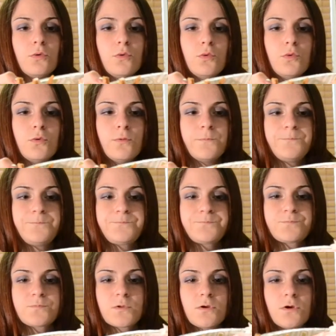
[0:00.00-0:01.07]
Ooh.
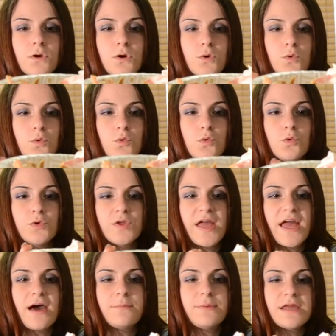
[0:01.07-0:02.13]
Ooh,
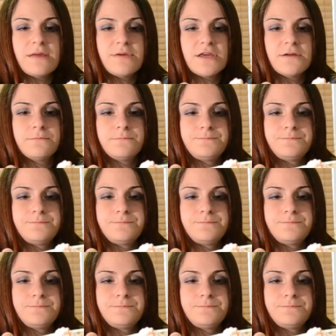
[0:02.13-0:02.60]
yeah, baby.